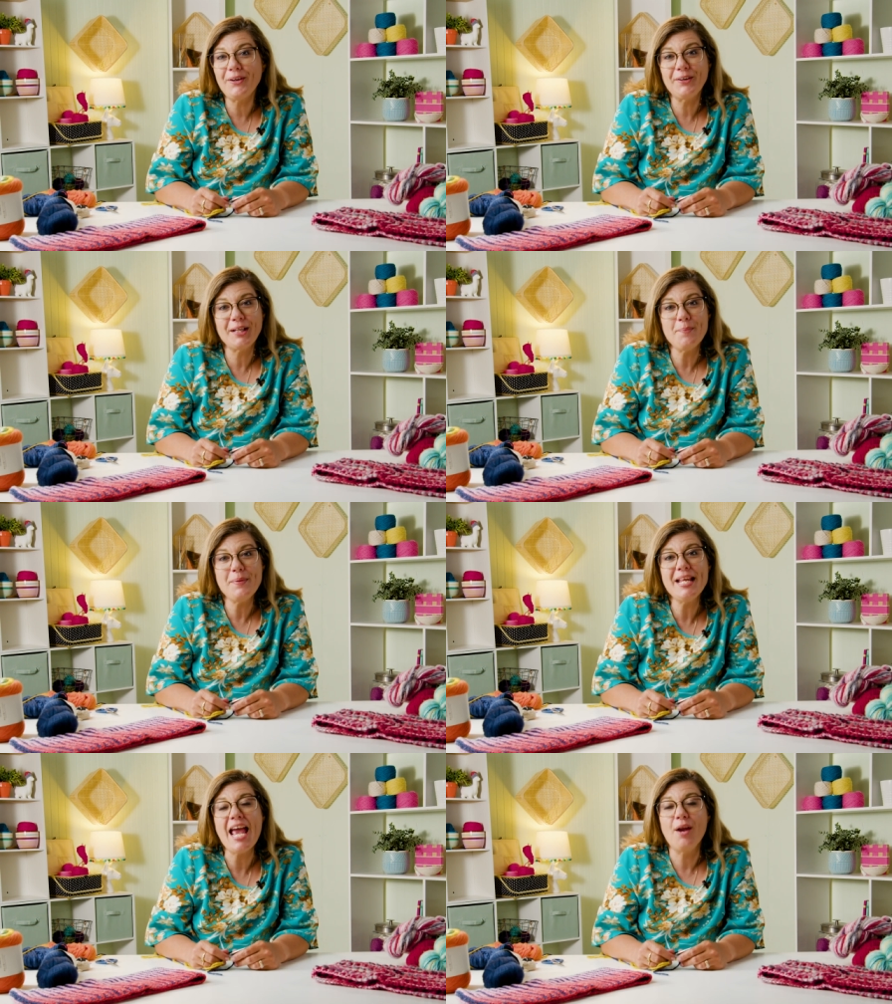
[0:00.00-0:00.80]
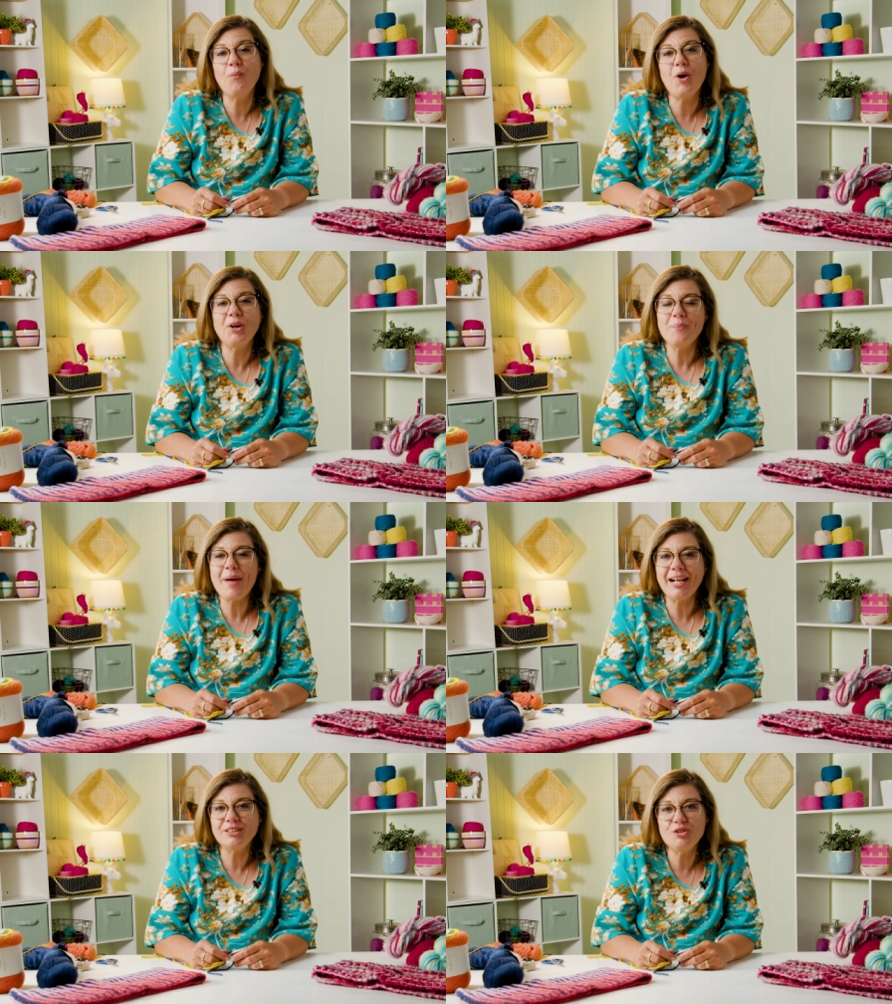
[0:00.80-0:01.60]
Yarn Company and welcome
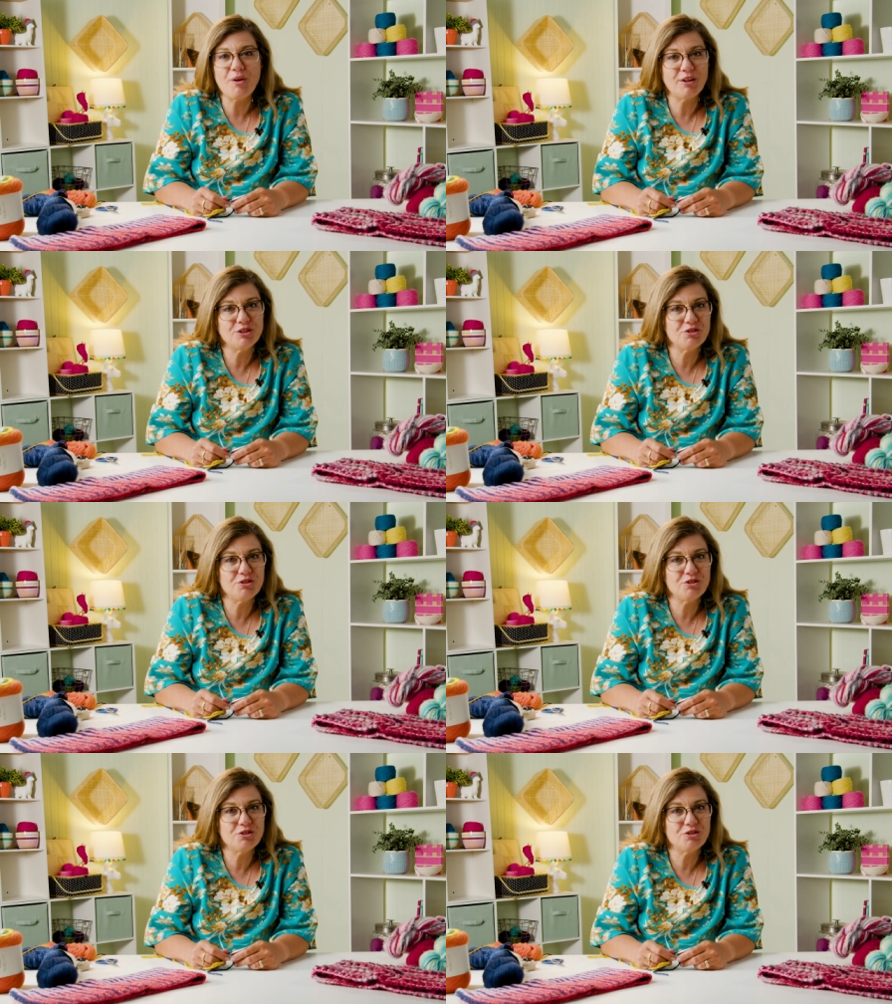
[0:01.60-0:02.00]
back to our